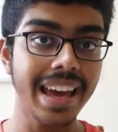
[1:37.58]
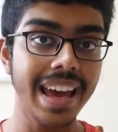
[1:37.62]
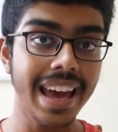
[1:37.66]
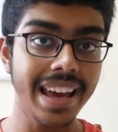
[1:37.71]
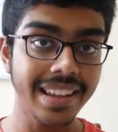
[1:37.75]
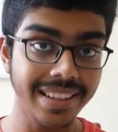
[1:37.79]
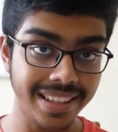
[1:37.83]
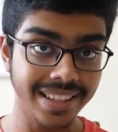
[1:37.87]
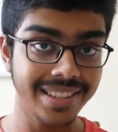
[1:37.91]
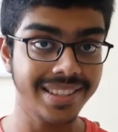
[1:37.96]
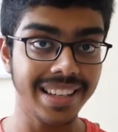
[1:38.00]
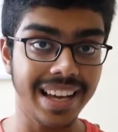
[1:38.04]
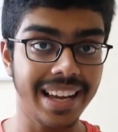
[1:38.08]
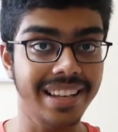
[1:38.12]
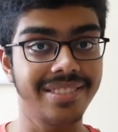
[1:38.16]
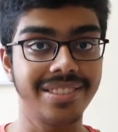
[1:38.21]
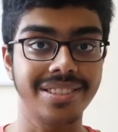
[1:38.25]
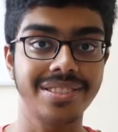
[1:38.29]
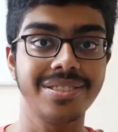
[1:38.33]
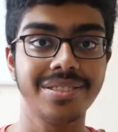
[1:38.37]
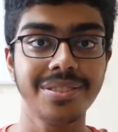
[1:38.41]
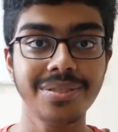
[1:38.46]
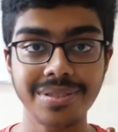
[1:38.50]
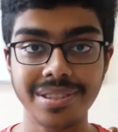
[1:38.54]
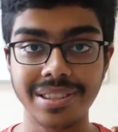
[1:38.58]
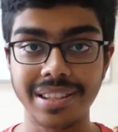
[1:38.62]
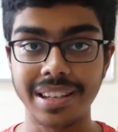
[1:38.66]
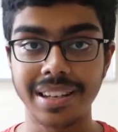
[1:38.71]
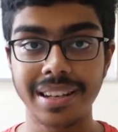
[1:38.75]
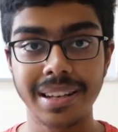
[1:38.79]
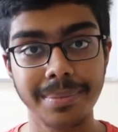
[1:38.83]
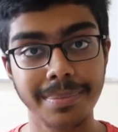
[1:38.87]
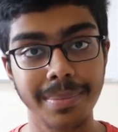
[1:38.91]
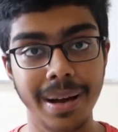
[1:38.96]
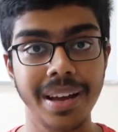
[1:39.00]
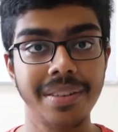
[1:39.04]
and thus I just used
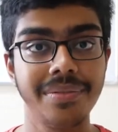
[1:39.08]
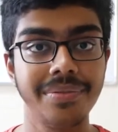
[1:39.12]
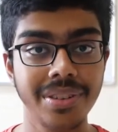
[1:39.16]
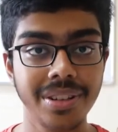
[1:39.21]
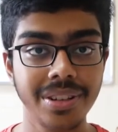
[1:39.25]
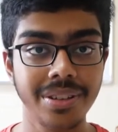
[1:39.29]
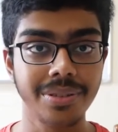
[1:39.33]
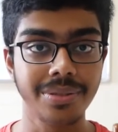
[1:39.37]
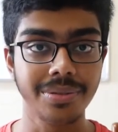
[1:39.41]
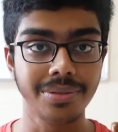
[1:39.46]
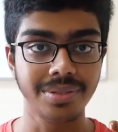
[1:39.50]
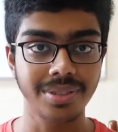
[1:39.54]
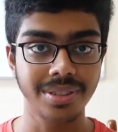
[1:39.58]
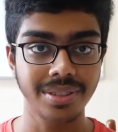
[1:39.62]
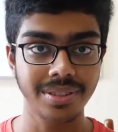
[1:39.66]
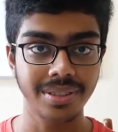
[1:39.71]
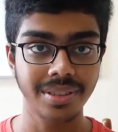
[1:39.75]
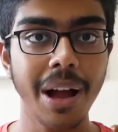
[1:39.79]
it in my videos.